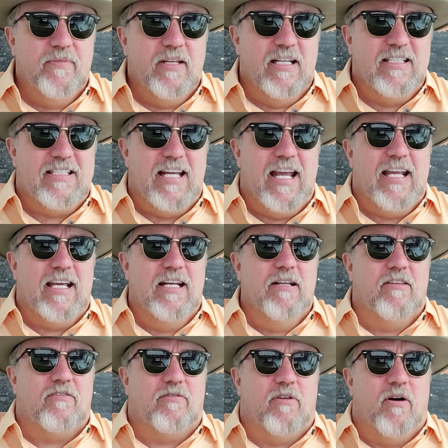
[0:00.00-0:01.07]
and taken
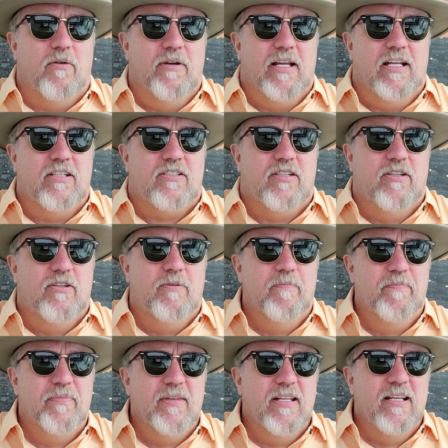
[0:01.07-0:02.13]
and thrown into
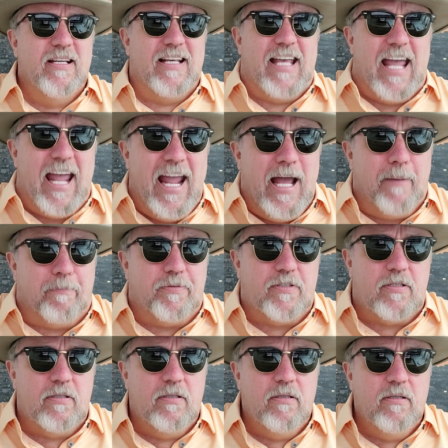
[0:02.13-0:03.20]

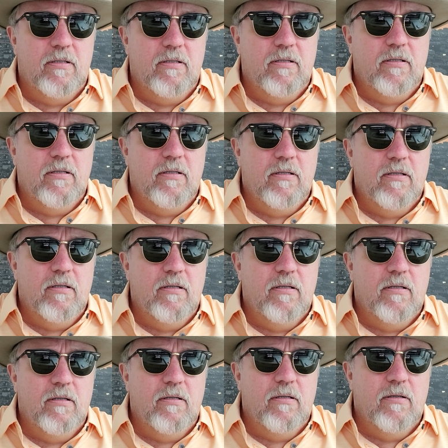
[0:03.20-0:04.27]
camps.
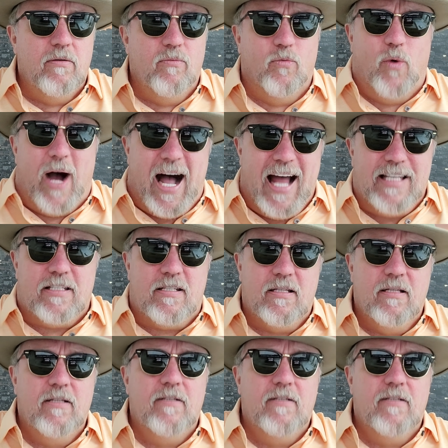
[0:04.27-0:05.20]
What?